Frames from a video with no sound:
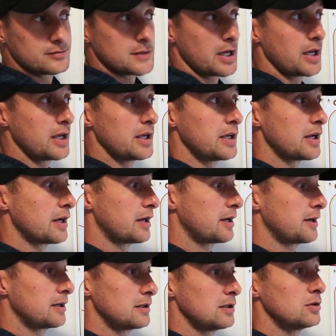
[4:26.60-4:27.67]
hey,
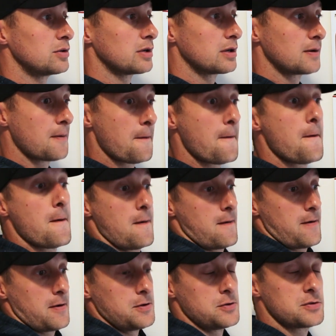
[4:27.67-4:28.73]
Luke,
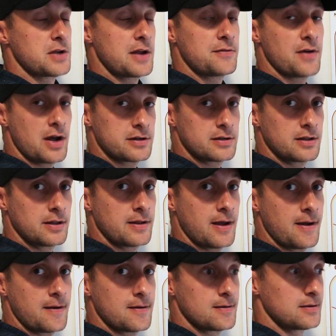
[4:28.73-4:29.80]
can you skate faster than
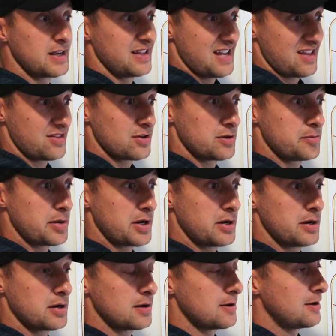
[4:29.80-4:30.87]
that in that third
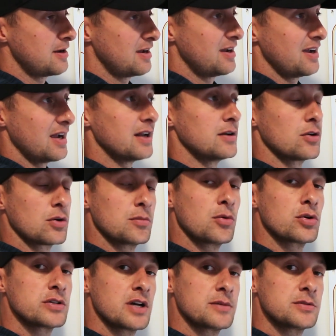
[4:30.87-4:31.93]
period? And
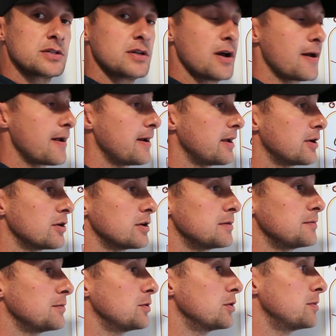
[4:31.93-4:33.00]
more times than not, any
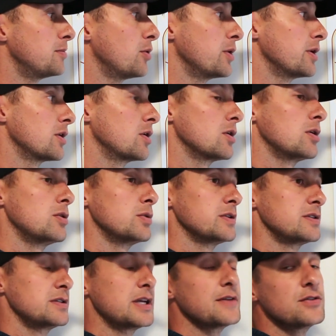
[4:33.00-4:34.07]
good boy or girl
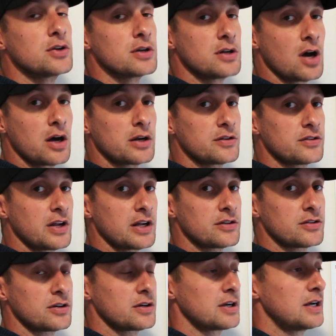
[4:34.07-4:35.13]
would give you an honest
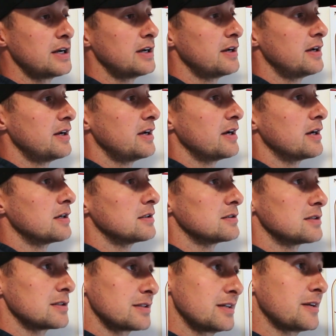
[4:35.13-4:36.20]
answer. And
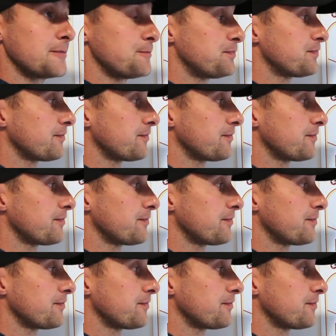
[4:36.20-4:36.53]
he's like, yeah,